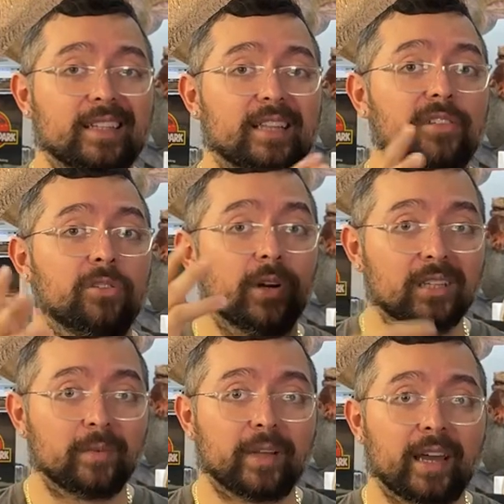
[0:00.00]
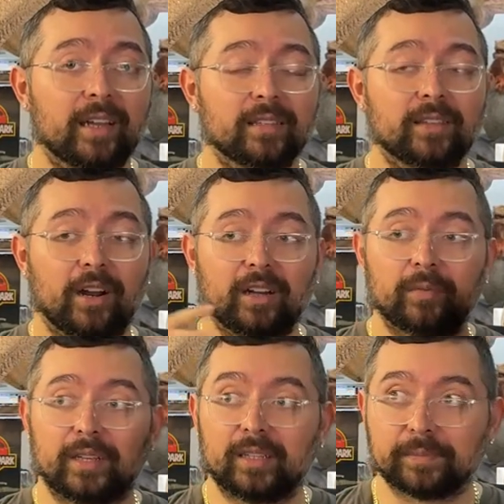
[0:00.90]
I do end up getting, they're gonna
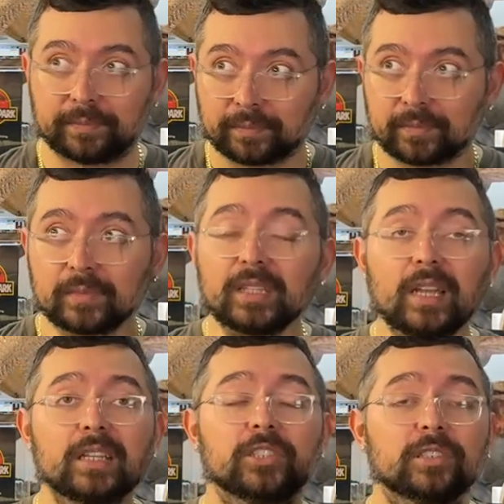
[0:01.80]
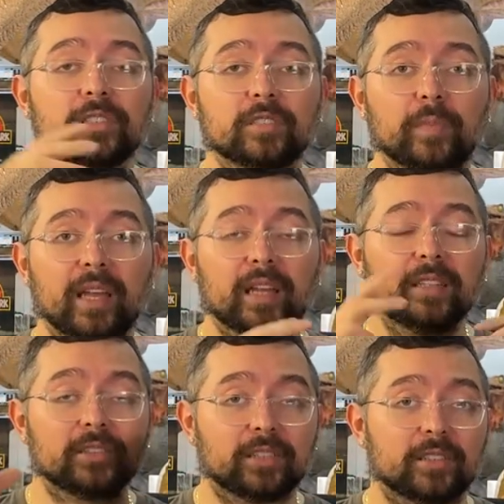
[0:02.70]
be just as
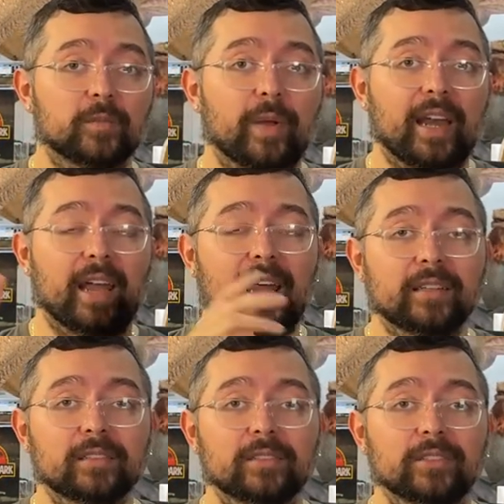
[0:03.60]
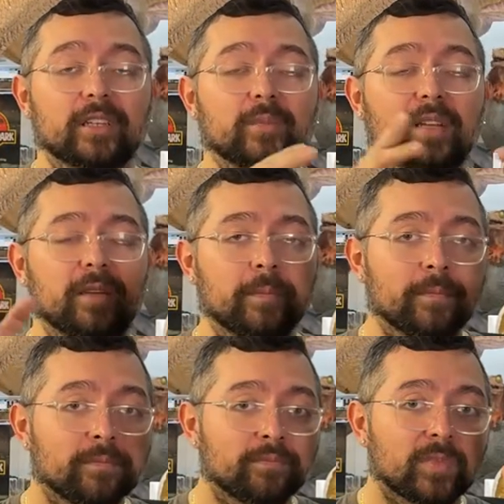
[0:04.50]
big, just as badass. It's just gonna be
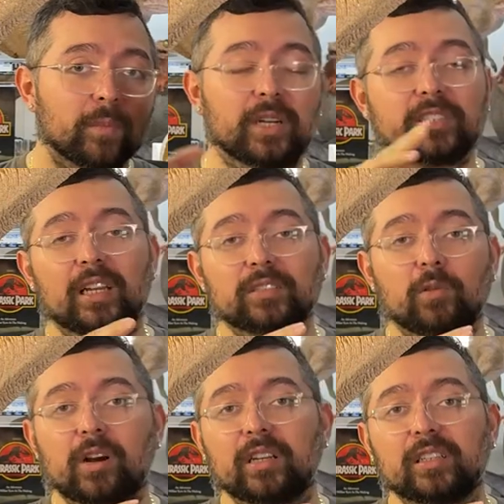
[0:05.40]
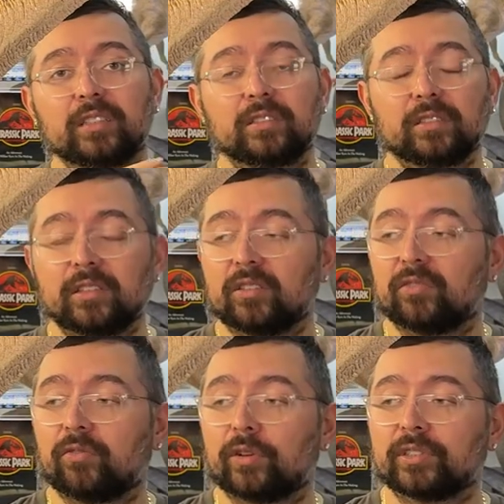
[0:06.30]
much less quantities,
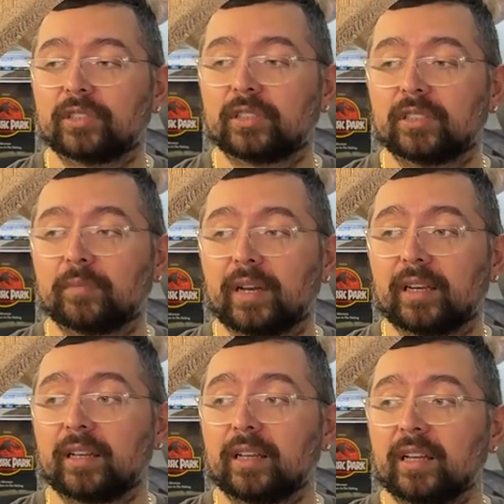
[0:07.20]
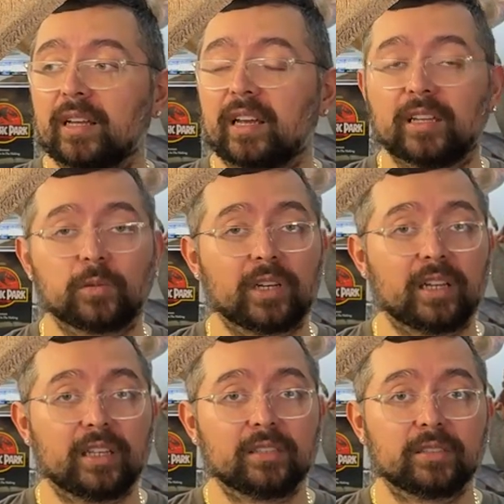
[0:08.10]
unfortunately, but it is what it
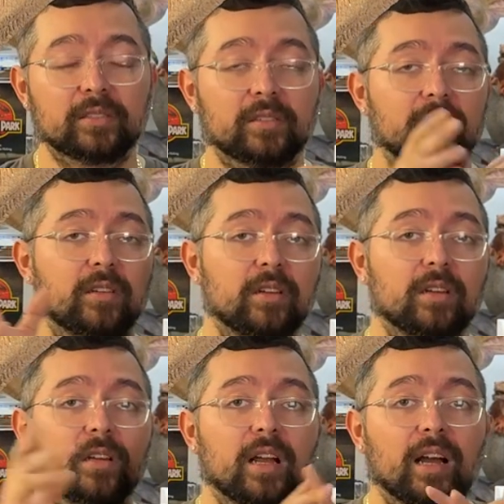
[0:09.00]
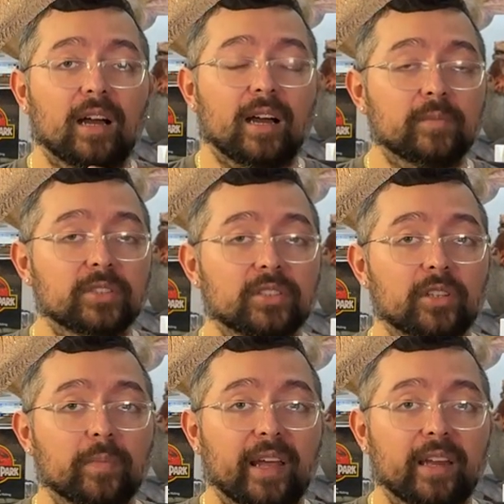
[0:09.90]
is. I'm
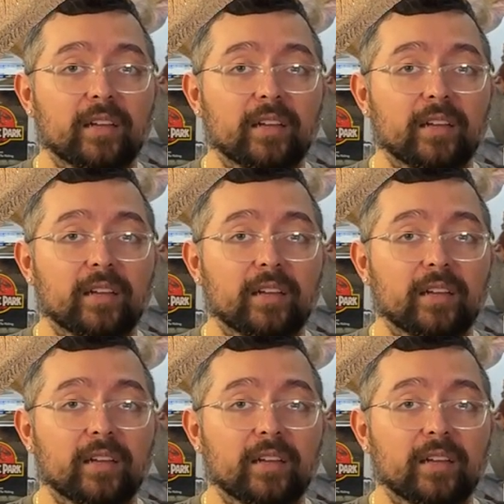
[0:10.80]
still planning